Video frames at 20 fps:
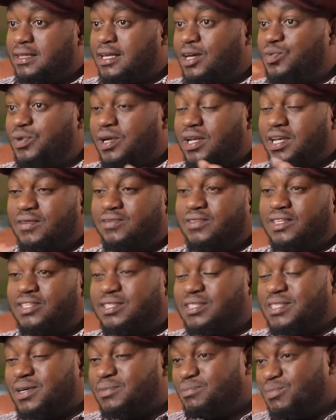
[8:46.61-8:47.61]
And then we lived
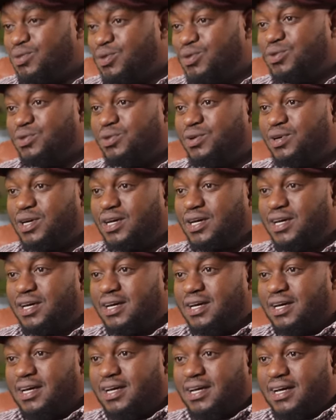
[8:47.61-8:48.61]
in Samburu.
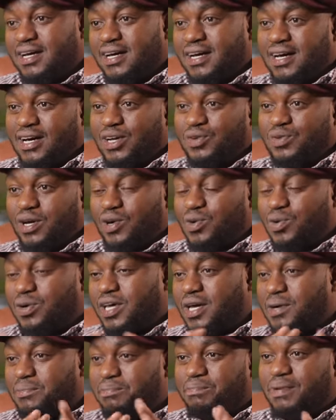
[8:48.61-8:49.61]
And we are
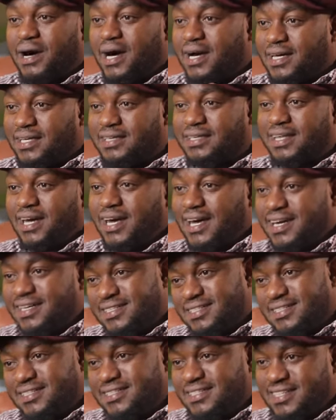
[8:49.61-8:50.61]
looking back in the
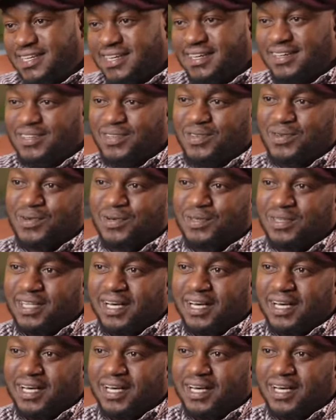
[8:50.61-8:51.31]
80s here. You know,